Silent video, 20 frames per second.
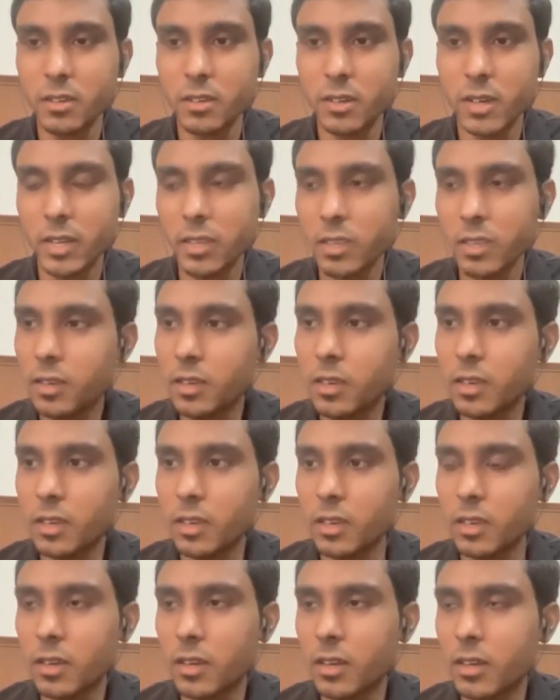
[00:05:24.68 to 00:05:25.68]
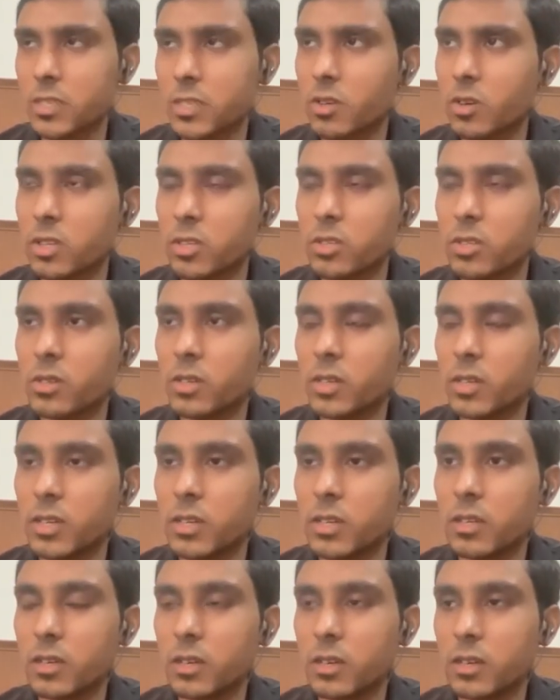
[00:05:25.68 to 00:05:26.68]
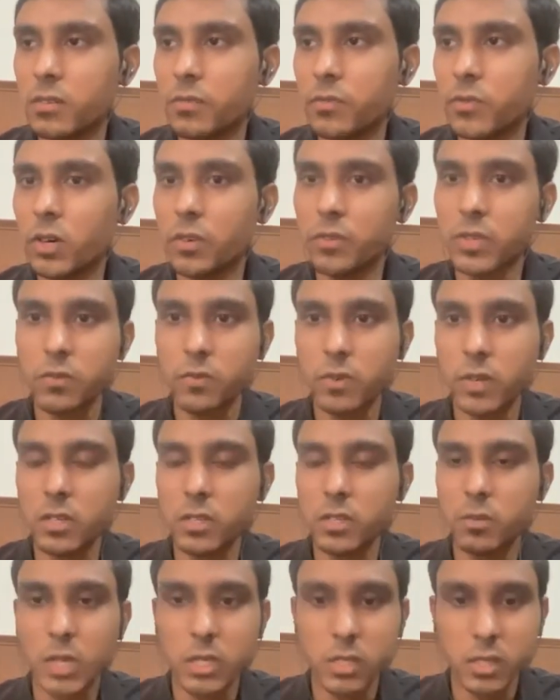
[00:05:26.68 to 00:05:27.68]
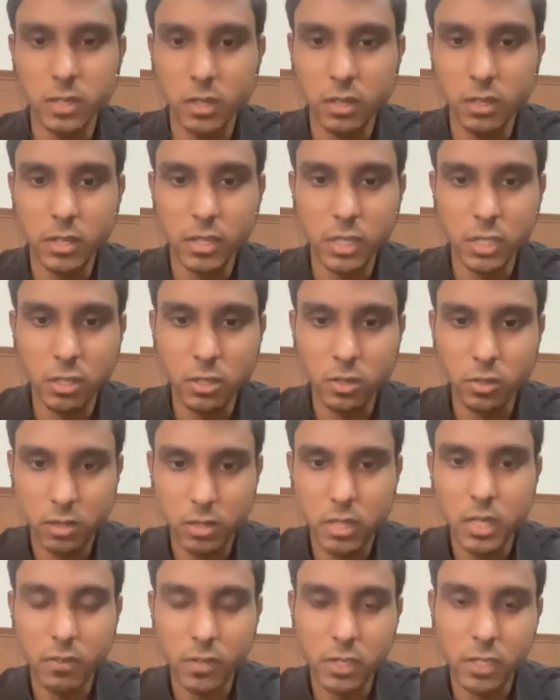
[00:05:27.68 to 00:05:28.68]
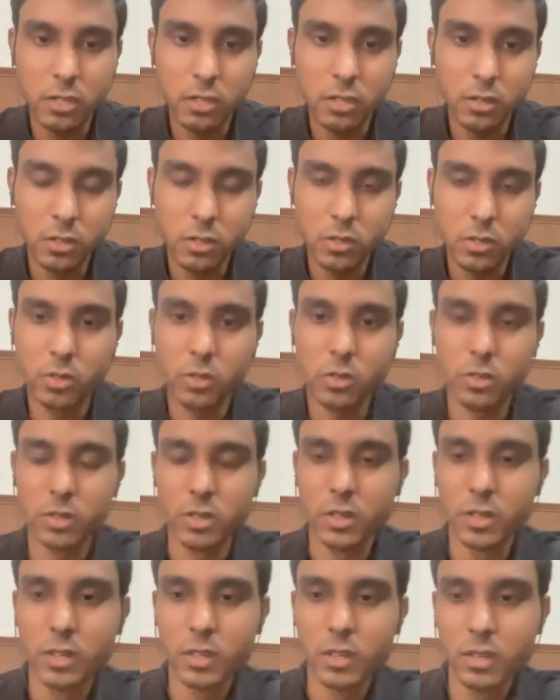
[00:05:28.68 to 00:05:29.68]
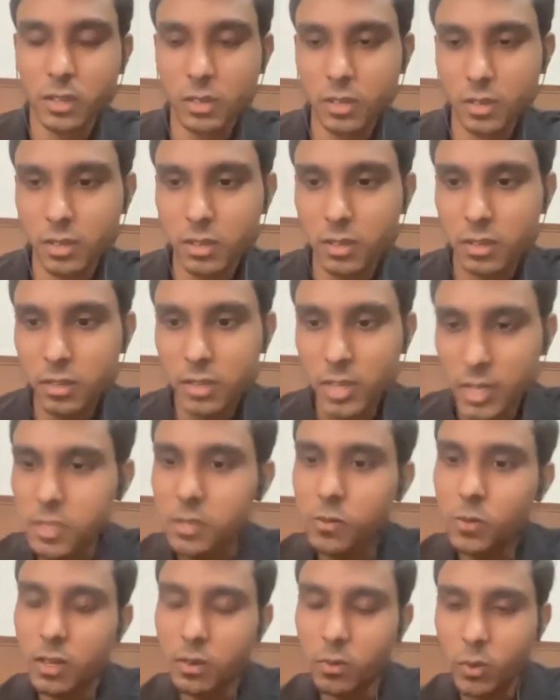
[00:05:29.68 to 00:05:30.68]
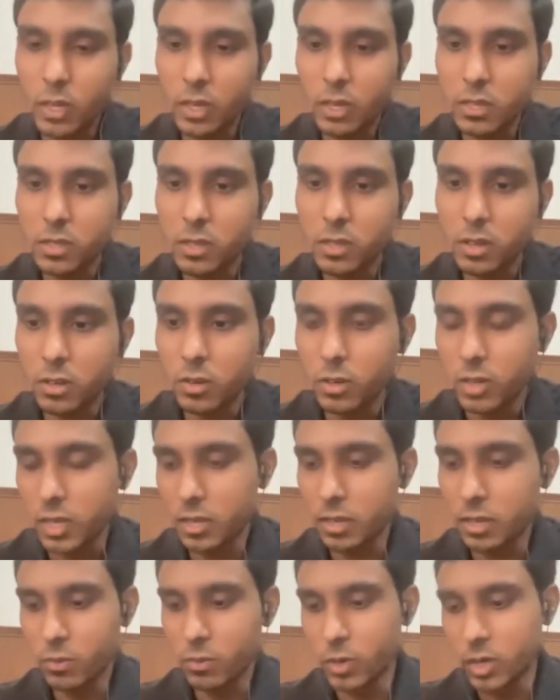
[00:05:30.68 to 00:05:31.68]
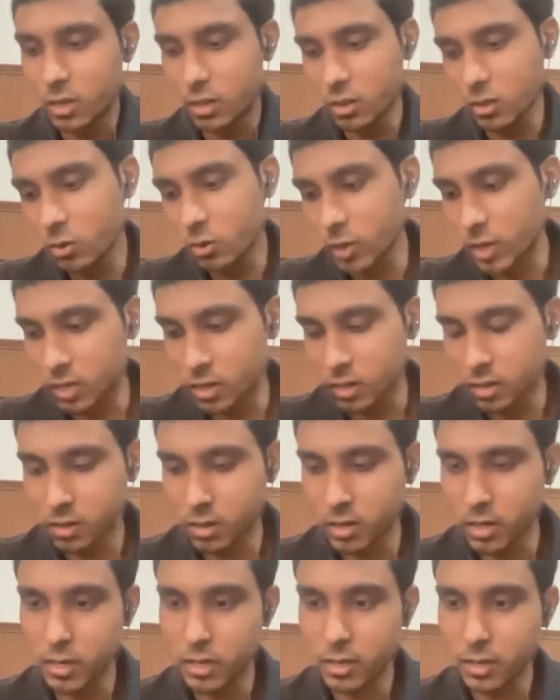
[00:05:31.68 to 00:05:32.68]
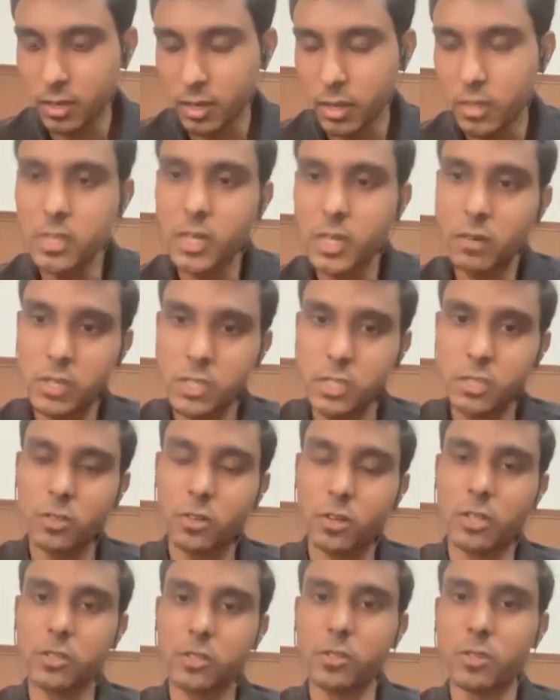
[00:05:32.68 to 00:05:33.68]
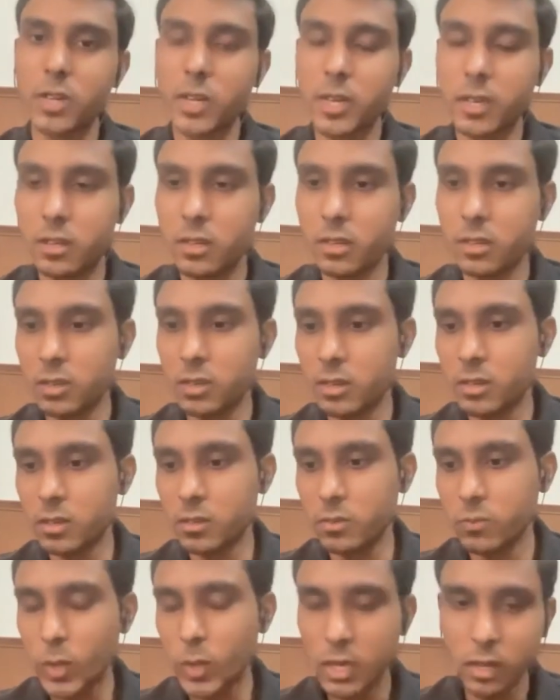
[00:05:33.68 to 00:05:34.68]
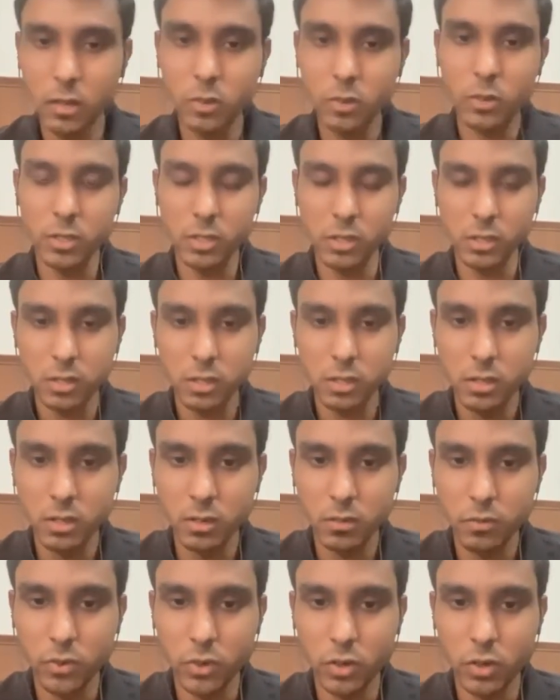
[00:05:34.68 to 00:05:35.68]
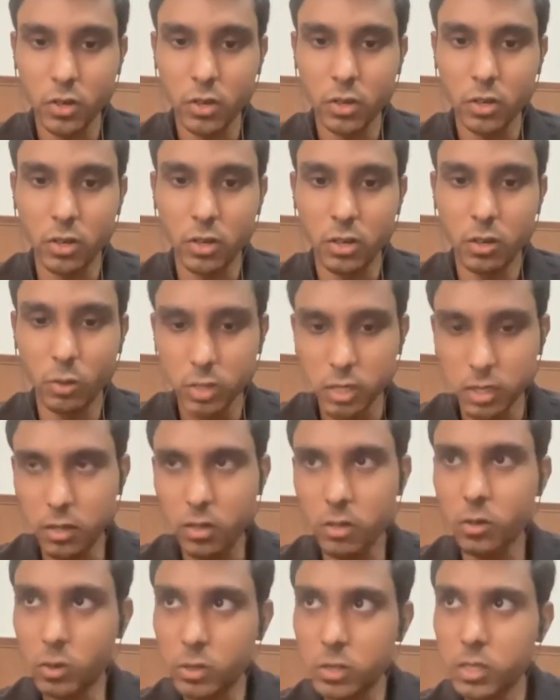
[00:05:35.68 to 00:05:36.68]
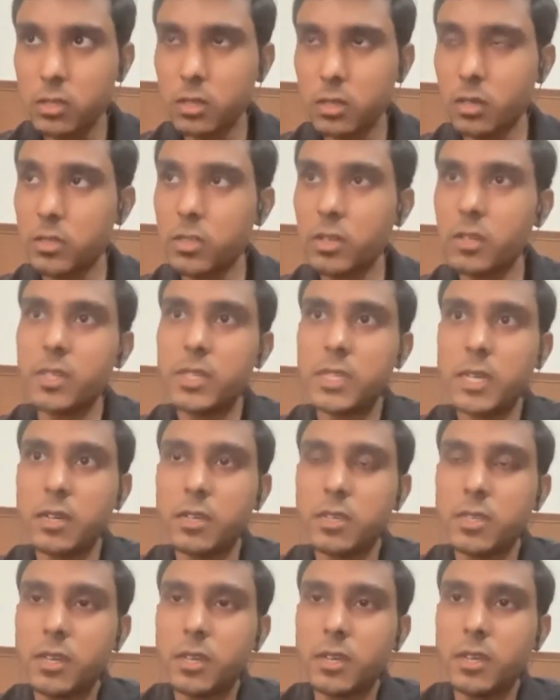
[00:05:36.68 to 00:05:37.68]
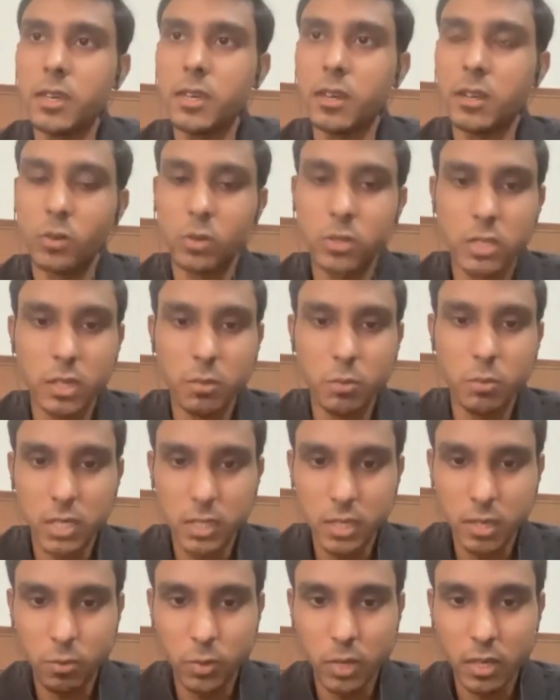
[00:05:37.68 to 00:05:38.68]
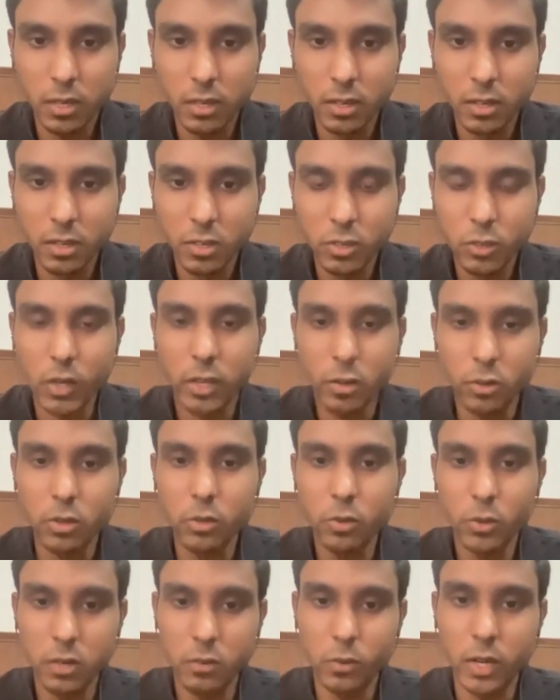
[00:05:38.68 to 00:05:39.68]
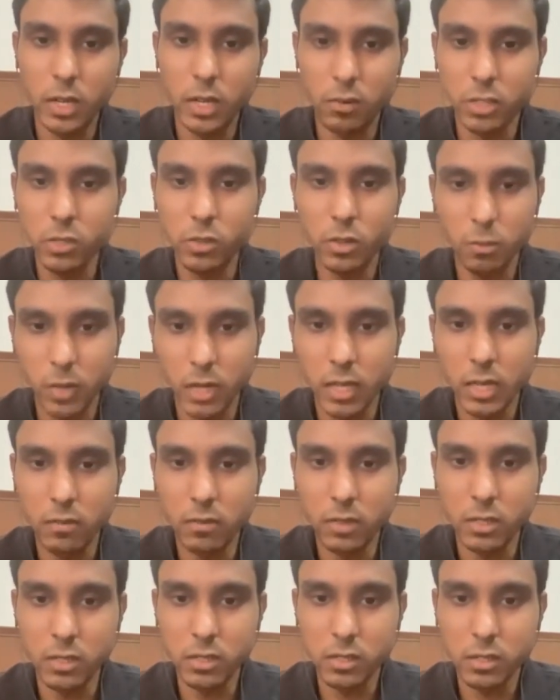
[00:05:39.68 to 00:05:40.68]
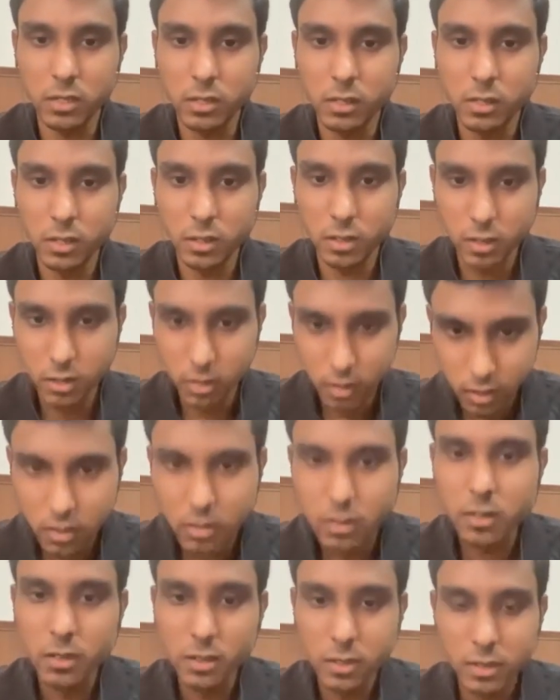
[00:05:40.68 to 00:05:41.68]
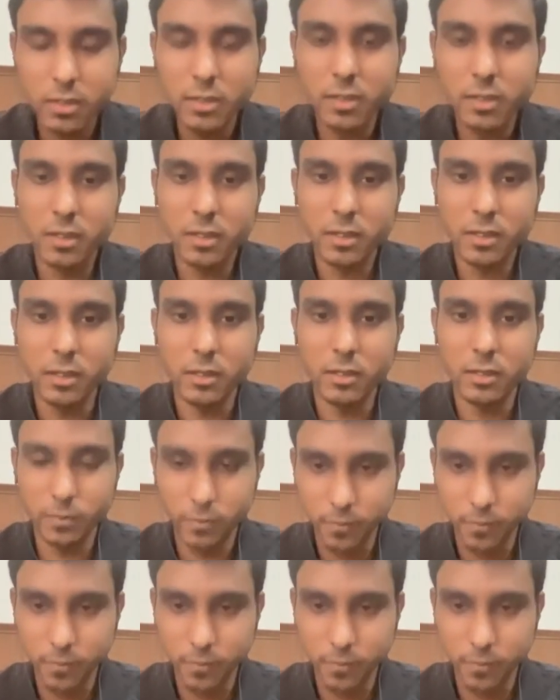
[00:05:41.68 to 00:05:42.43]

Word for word: I think he has also heard a few of his friends mentioning the institute, Java Institute. So that is when we thought, okay, we can go and try. And Java Institute also had the weekend courses for OC, OC uh, sorry, JSAD and OCPJP. So I could do it while I was doing my A levels. Yeah.